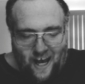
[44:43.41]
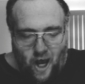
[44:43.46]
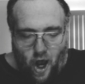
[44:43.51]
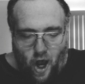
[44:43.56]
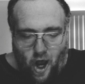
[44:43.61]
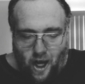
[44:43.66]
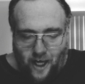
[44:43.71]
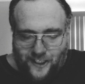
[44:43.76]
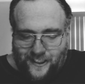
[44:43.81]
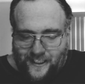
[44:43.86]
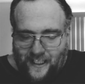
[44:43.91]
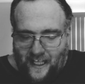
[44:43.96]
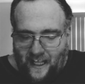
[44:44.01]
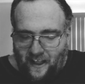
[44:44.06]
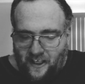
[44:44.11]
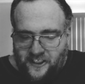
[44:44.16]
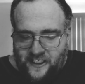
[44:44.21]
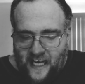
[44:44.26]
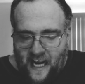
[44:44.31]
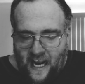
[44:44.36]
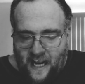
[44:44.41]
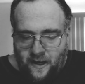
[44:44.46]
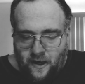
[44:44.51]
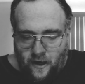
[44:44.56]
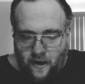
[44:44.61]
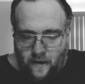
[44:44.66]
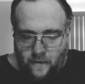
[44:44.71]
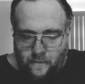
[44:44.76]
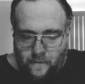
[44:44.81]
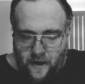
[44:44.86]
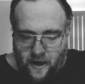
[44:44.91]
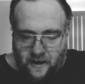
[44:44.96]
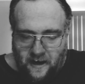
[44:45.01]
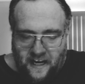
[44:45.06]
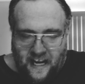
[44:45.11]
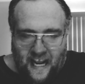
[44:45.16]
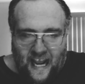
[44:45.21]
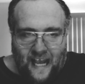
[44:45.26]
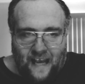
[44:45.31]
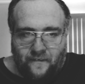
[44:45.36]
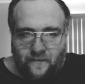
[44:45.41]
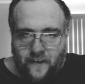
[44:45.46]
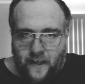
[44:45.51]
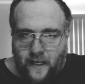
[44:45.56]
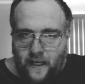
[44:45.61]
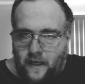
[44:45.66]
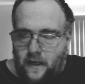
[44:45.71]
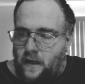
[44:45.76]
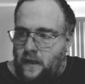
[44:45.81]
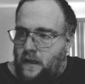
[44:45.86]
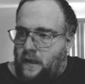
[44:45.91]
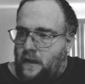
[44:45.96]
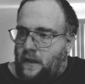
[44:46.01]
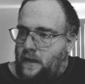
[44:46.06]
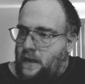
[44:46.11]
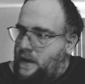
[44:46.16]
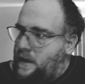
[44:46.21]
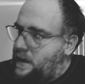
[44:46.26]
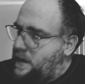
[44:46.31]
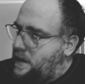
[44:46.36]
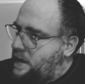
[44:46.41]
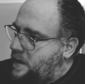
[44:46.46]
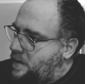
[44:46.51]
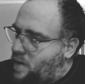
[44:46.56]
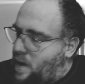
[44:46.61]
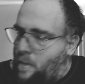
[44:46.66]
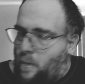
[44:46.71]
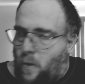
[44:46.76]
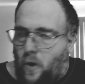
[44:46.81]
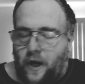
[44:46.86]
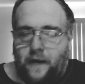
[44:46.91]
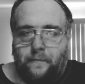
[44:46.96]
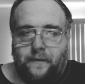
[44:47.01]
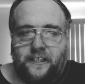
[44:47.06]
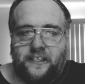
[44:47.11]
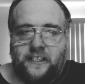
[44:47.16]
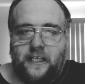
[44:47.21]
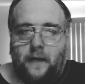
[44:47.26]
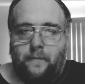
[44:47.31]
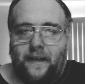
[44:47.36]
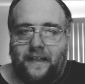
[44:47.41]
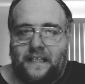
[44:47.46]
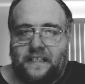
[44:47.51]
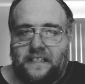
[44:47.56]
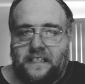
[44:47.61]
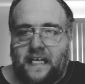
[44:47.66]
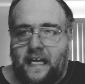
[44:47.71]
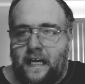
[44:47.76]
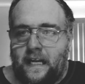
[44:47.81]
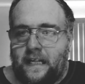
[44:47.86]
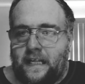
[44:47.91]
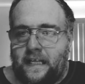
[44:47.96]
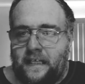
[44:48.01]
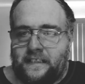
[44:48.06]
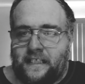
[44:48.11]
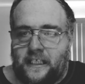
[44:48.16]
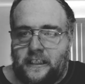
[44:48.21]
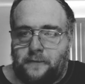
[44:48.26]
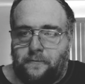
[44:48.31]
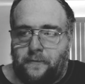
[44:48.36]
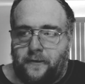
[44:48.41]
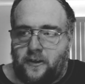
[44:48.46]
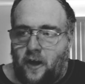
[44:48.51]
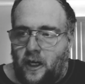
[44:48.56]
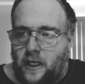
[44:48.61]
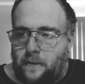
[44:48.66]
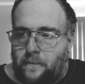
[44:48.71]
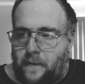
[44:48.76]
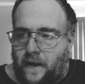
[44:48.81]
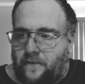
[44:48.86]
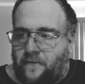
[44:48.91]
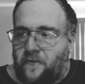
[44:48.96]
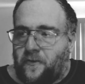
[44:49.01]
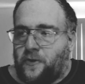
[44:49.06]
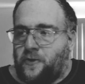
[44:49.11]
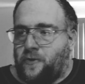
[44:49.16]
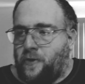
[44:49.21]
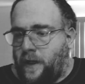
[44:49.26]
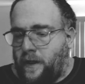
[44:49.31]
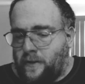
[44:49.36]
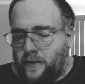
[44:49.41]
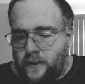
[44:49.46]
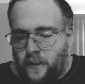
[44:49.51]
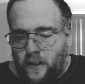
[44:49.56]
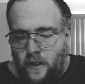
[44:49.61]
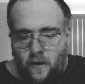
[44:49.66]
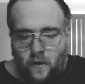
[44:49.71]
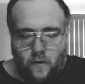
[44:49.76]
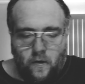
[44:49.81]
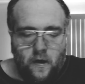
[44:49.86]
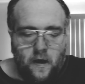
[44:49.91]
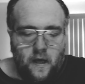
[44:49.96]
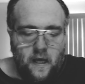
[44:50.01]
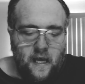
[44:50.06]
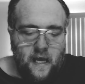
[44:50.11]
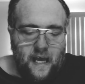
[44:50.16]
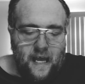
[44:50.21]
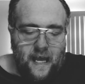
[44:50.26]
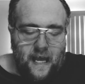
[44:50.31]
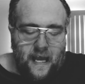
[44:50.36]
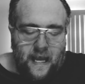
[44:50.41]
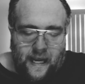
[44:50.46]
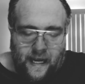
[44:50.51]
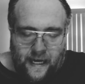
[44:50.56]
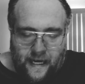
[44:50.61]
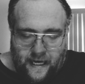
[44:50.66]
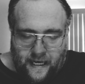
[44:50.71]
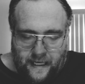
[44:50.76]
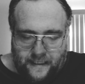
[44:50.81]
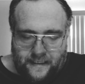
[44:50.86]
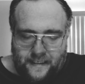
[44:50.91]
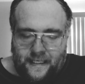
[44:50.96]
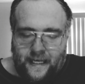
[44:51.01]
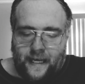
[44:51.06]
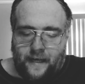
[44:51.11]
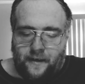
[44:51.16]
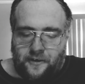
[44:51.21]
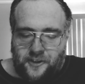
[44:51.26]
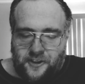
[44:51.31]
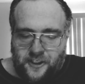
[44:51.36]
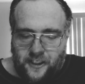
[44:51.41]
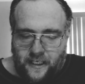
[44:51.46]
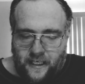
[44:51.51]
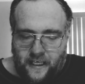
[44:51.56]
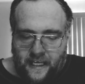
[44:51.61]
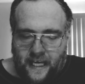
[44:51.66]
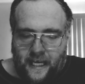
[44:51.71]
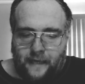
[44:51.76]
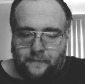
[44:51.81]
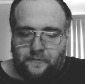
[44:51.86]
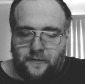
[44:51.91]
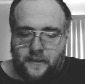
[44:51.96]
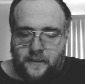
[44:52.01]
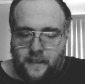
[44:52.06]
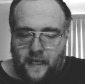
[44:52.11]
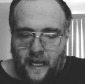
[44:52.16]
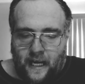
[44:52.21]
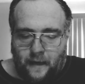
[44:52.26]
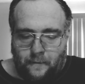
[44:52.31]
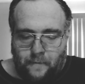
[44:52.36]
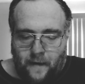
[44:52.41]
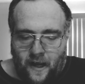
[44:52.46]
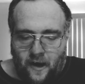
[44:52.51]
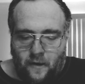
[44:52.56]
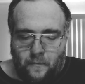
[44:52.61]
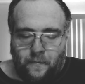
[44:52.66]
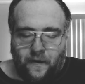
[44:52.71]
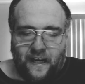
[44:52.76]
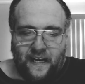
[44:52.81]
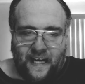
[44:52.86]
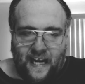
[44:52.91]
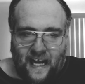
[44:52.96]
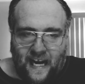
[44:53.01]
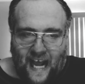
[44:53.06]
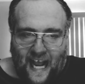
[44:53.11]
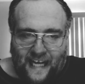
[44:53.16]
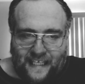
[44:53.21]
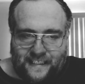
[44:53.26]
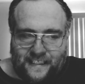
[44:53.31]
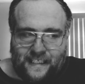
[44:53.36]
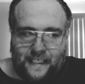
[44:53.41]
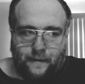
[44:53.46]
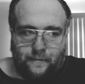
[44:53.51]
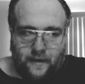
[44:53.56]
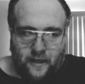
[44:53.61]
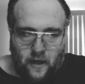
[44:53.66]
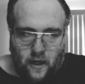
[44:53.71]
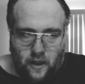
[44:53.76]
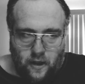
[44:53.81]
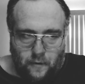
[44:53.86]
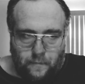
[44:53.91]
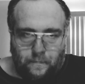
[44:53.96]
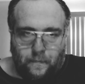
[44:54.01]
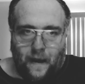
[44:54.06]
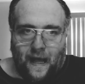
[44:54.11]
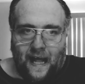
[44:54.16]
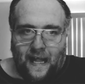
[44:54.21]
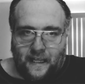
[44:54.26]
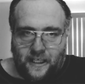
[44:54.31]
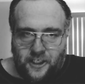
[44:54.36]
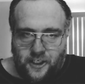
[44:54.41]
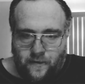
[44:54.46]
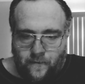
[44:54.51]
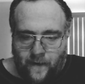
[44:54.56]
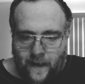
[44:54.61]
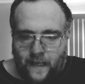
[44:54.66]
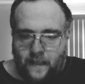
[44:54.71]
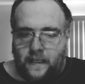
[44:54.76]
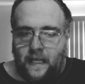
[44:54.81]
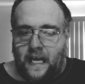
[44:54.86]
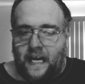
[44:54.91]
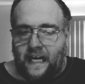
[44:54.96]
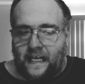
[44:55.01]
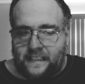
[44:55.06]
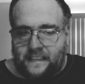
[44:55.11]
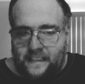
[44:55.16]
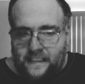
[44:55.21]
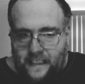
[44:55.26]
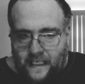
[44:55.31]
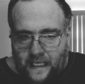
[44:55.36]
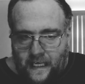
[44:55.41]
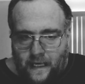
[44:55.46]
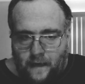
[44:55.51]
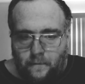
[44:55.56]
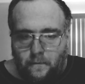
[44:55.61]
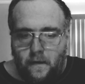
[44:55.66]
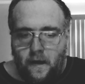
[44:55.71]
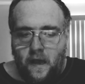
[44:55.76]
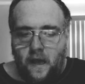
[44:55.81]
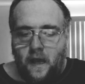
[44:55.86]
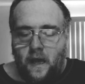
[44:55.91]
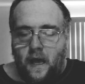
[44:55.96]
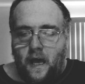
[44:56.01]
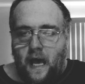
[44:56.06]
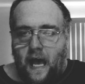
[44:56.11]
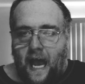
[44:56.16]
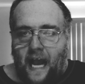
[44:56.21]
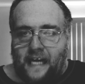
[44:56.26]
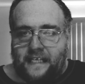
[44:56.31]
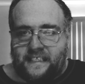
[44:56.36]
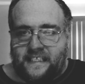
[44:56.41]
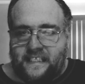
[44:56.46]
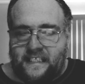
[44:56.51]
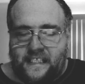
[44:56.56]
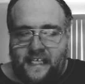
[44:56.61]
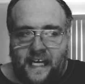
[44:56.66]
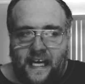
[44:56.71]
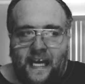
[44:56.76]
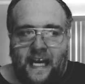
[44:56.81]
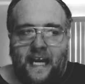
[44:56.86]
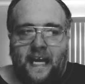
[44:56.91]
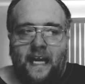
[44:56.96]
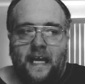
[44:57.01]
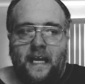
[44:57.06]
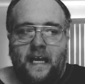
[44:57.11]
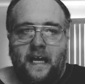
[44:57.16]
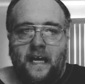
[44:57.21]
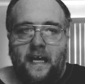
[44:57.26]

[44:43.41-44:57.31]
Austin Alexander, Marian Catholic. What more can be said about this kid? This kid's been talked about for two years ago. He continuously keeps getting better, but again, I see him another polished thing, and I see him, I see,